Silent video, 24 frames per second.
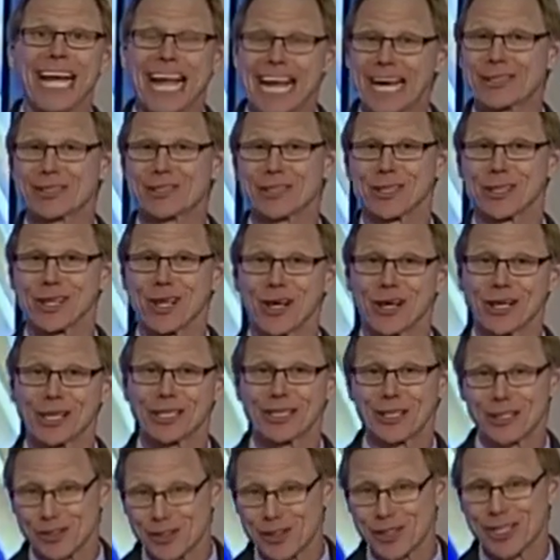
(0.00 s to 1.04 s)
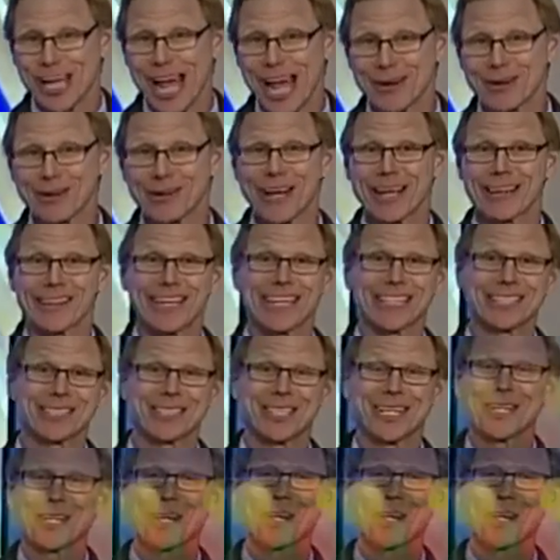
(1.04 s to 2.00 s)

Here's a look at your Saturday things to